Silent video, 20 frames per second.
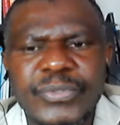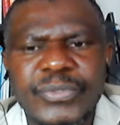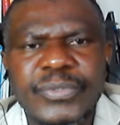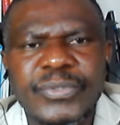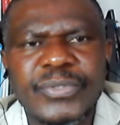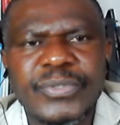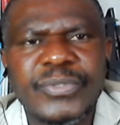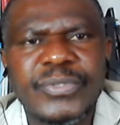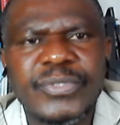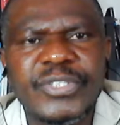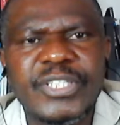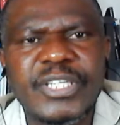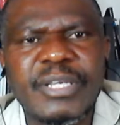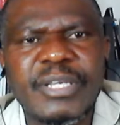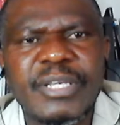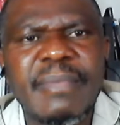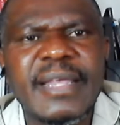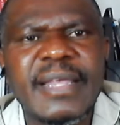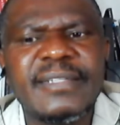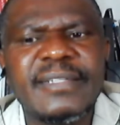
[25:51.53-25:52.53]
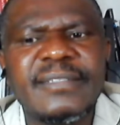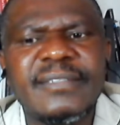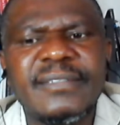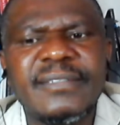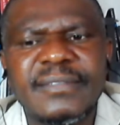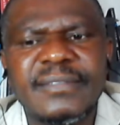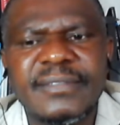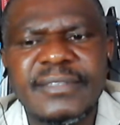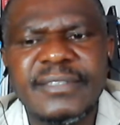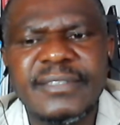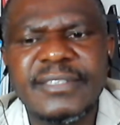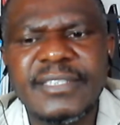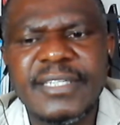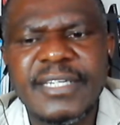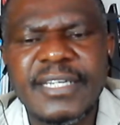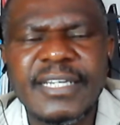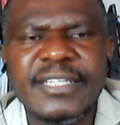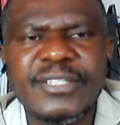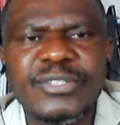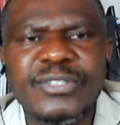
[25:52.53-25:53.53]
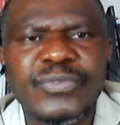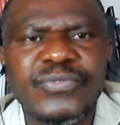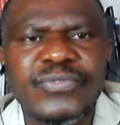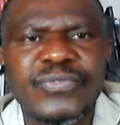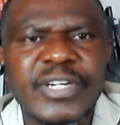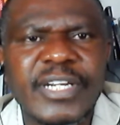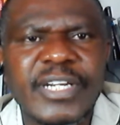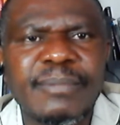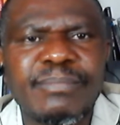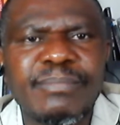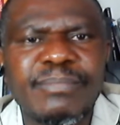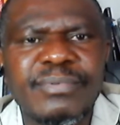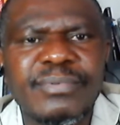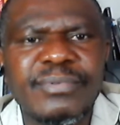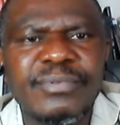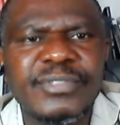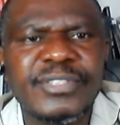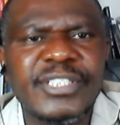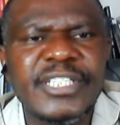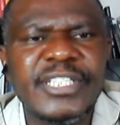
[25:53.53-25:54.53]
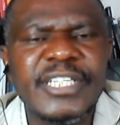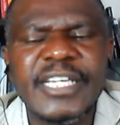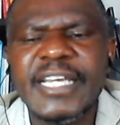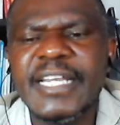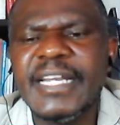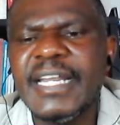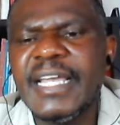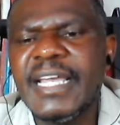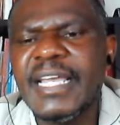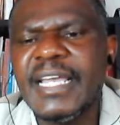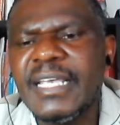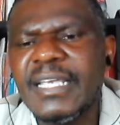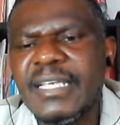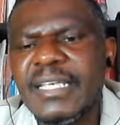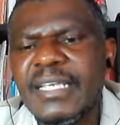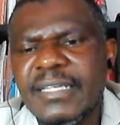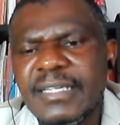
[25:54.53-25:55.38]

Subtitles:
semen in the case of rape, DNA,